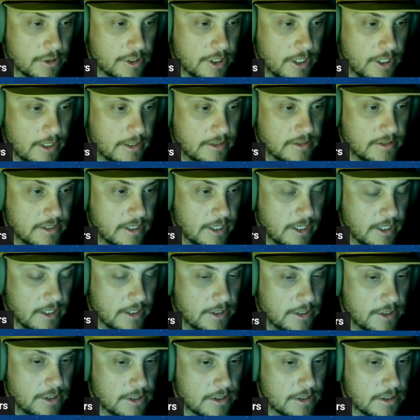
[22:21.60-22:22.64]
shads and
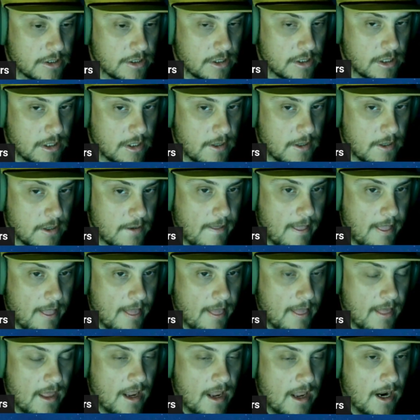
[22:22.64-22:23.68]
it just
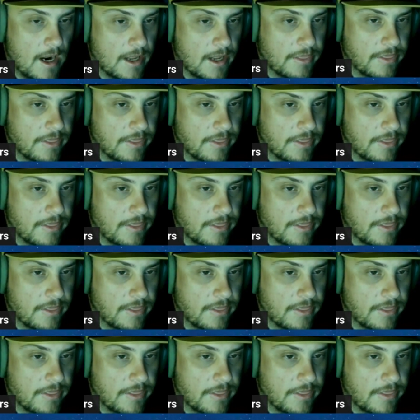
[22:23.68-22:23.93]
I